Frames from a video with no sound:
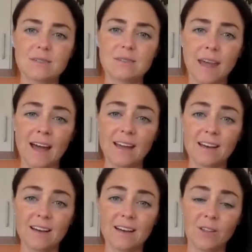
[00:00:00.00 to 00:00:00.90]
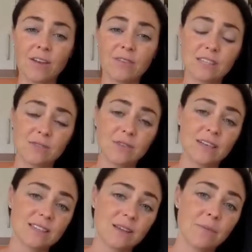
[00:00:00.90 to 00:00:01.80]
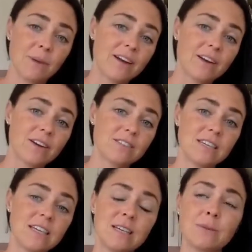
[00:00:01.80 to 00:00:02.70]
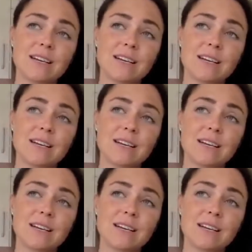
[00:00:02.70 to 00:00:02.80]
that a lot of these fitness competitors need,